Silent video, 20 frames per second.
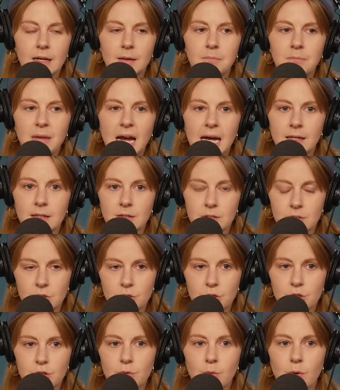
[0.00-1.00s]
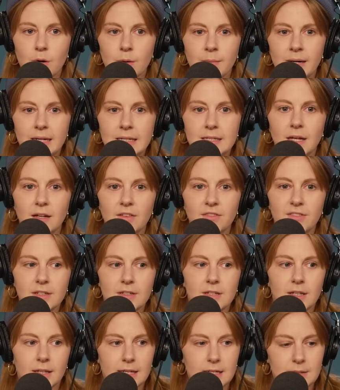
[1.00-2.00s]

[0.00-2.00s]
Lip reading: managed to shoehorn myself into